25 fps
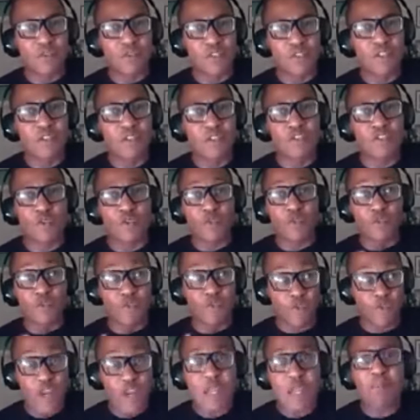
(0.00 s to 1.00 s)
So
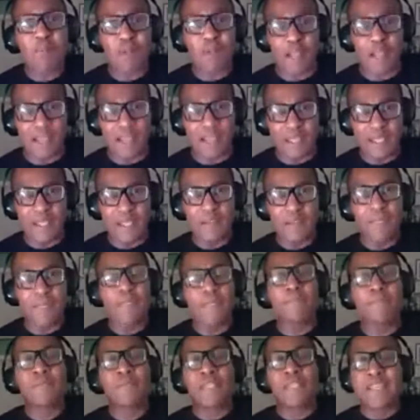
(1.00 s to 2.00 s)
free play
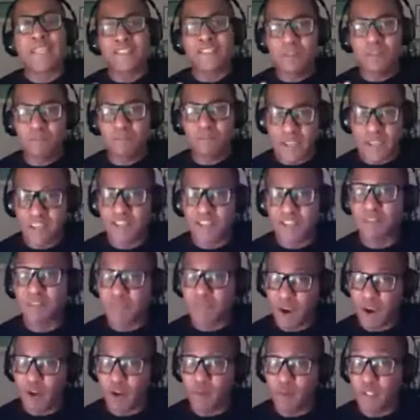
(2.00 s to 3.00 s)
is the best
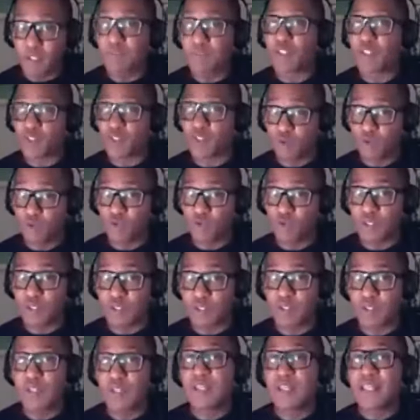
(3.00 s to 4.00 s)
environment for children
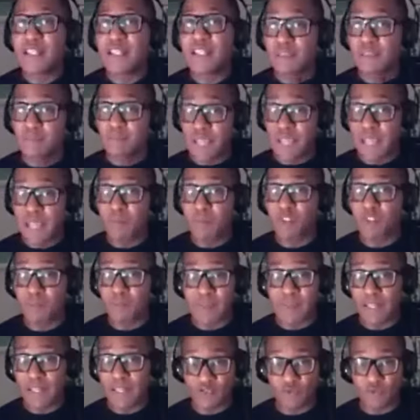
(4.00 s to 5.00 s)
to be able to
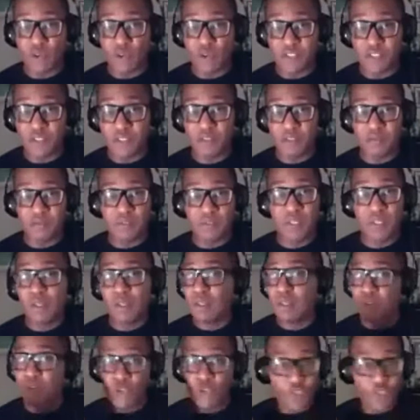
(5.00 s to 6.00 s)
manage risk.
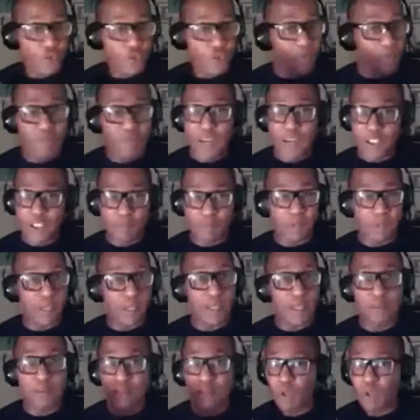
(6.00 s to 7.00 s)
Not supervised play,
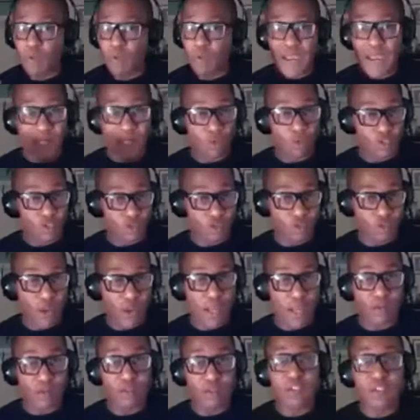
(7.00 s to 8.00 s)
not with adults
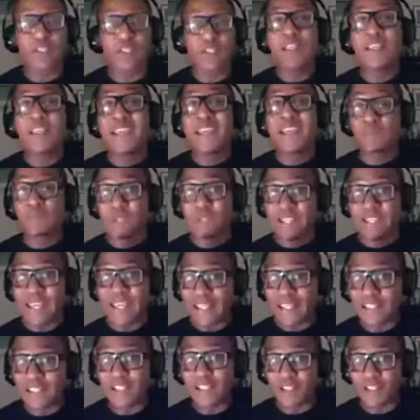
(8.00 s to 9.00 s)
around. It's when kids
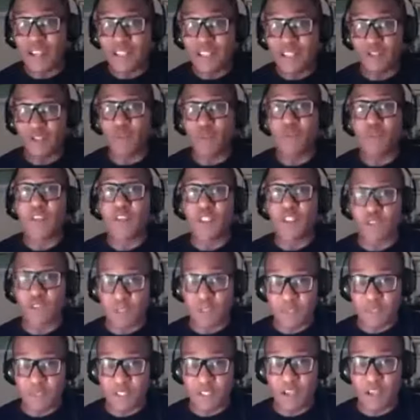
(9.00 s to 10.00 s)
decide to do things for
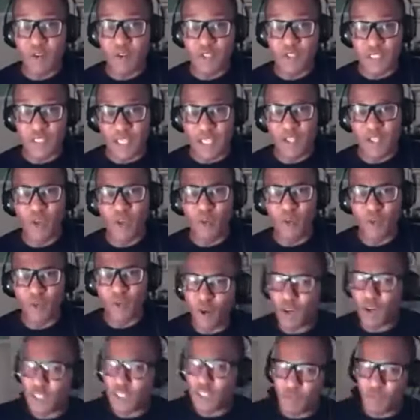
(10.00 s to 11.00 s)
themselves and they go, oh, do
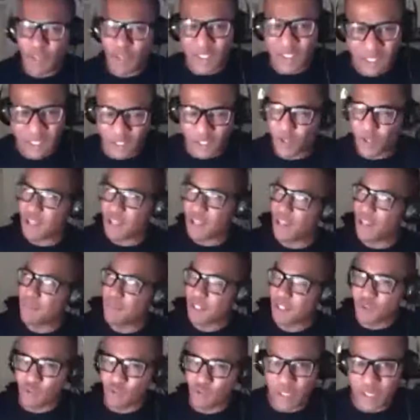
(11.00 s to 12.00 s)
you reckon I could climb that
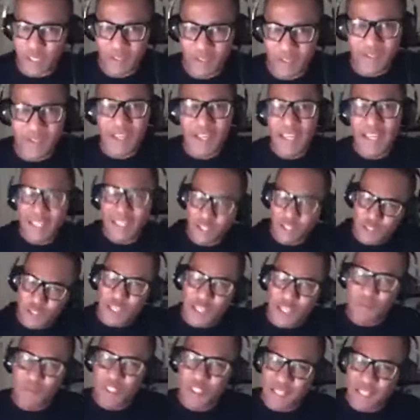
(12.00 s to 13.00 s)
tree? Can you give us
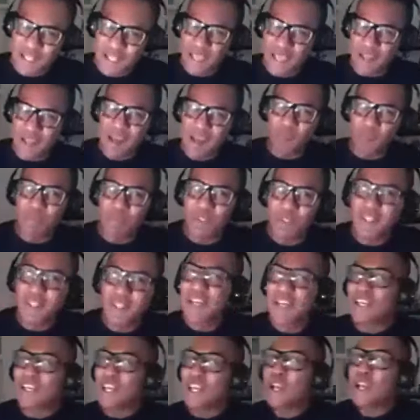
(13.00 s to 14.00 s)
a leg up?
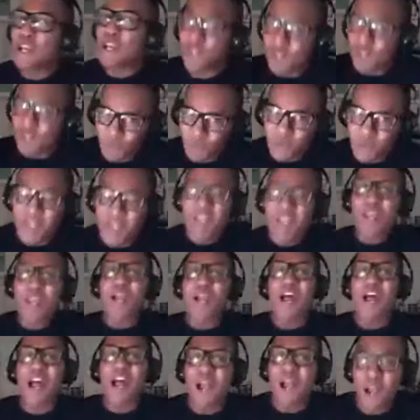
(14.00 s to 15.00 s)

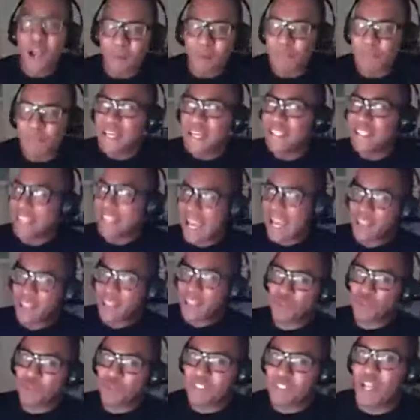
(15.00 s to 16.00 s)
The adults will
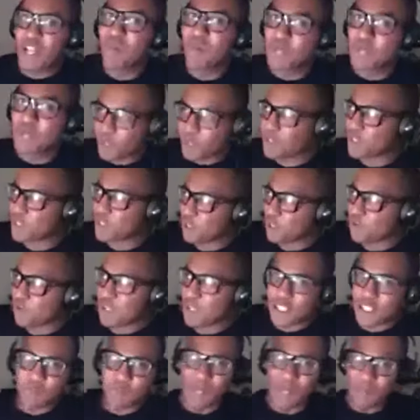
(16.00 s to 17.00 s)
tell me not to do this, but
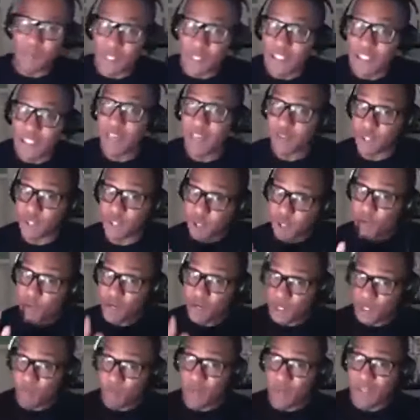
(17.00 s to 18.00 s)
I'm going to give it a go
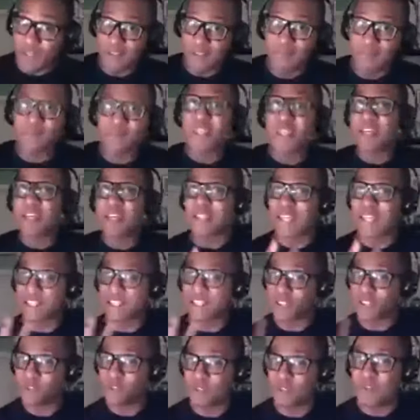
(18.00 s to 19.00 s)
anyway. That's the sort
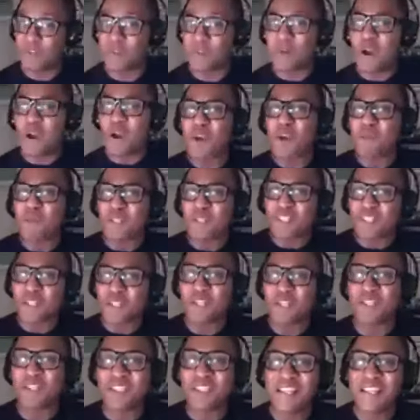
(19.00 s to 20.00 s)
of environment
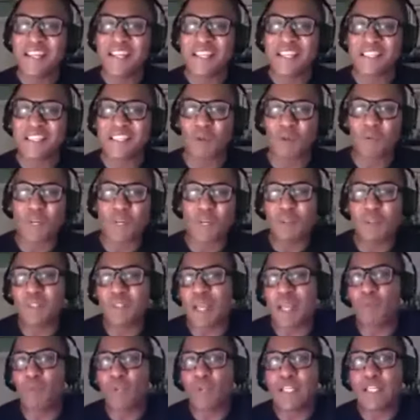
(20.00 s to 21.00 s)
that we
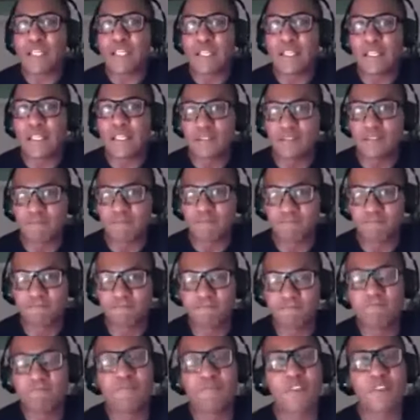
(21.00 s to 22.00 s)
need
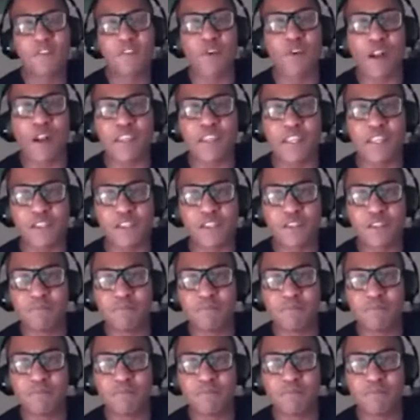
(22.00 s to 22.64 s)
for our kids.